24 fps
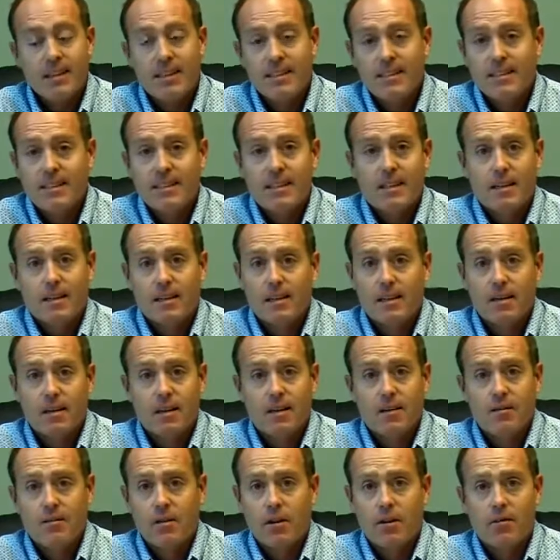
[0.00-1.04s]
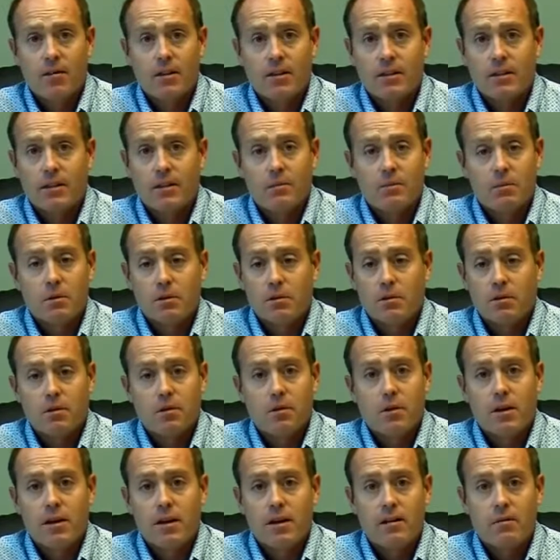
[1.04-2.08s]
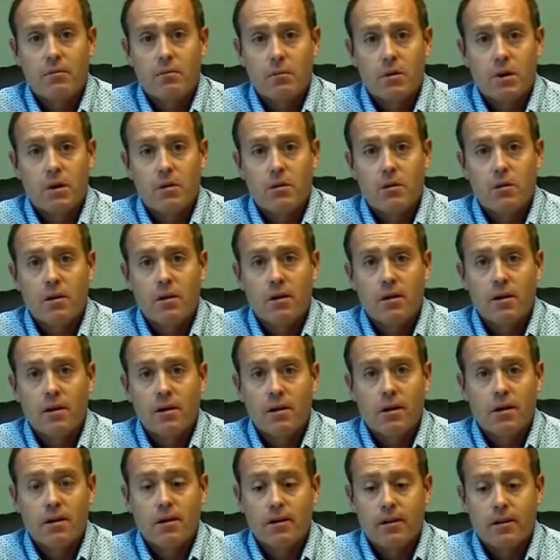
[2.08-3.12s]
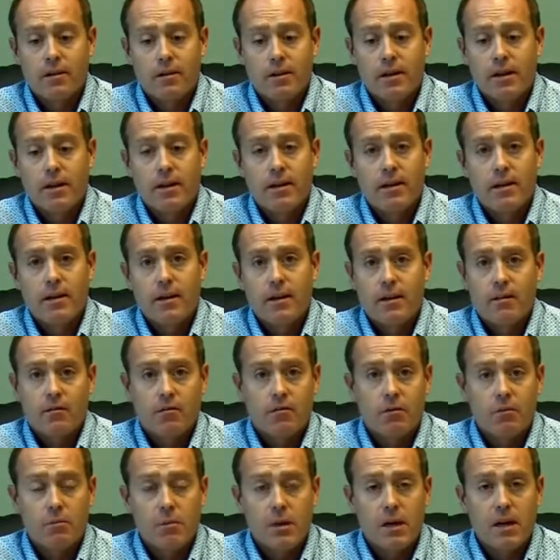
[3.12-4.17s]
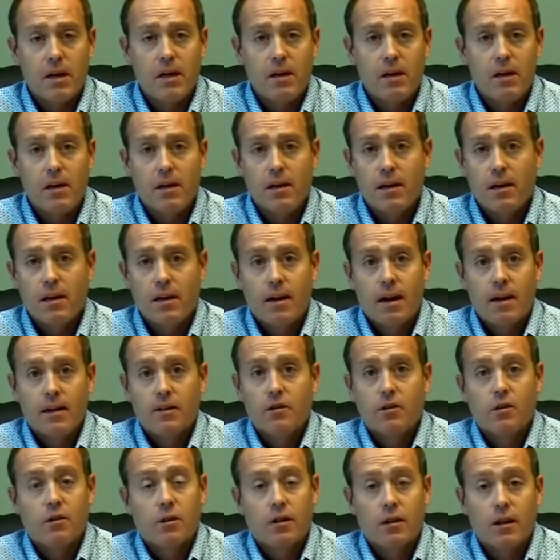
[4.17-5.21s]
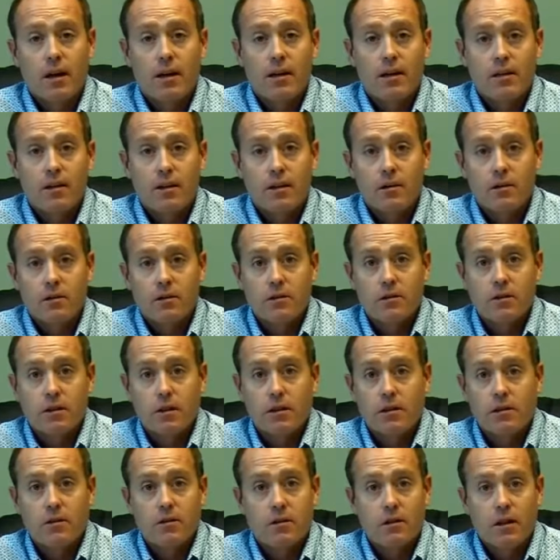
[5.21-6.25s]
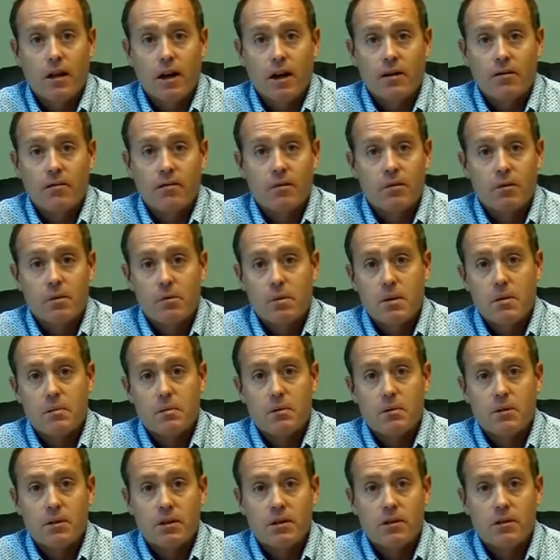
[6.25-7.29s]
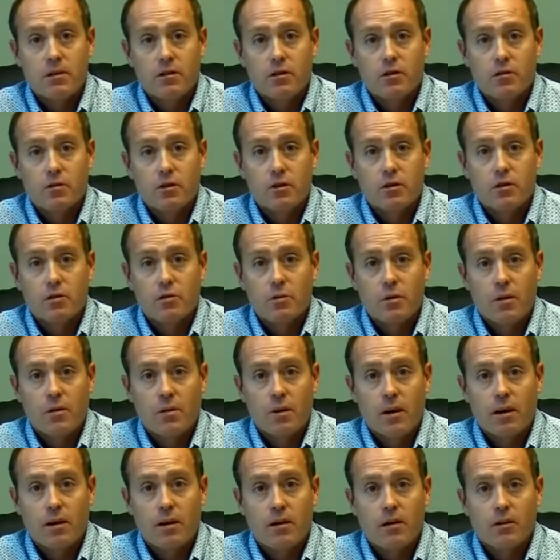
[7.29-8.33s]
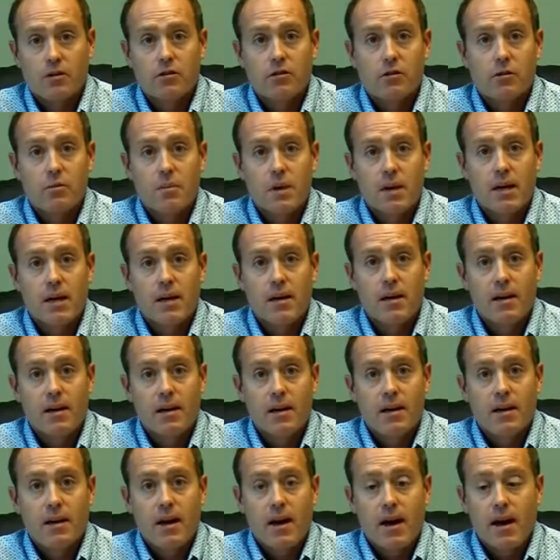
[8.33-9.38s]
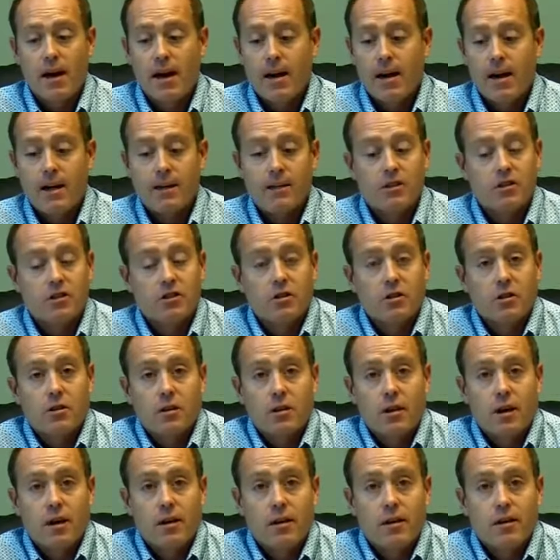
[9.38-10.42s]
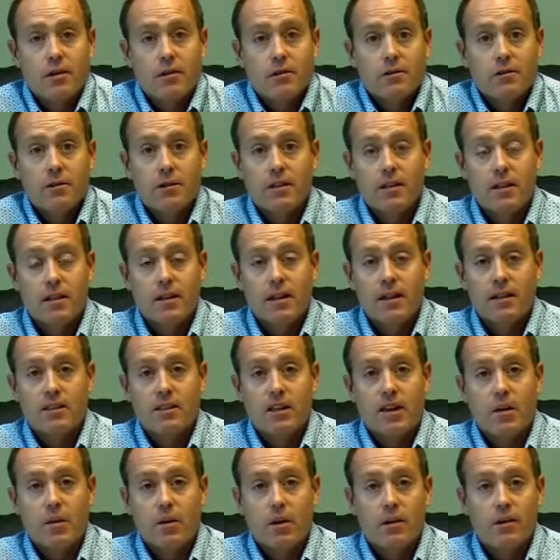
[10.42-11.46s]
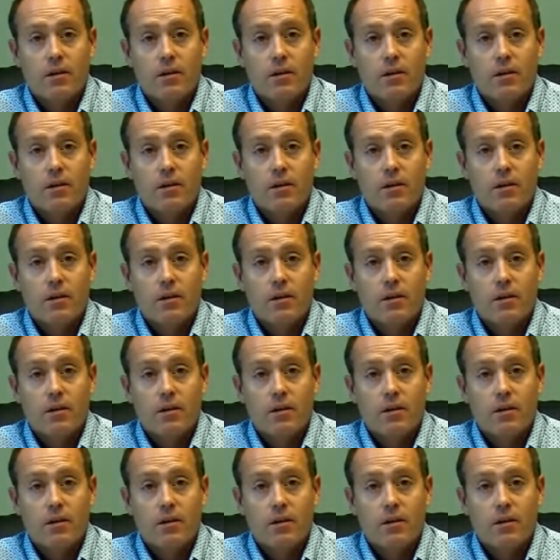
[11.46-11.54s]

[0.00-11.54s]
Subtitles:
That's it. Very, very simple. You hit mute on your end, and for me, I took a lot of notes. I learned a lot from the people who did those first 3-way calls for me, and I just took a lot of notes, and then that's how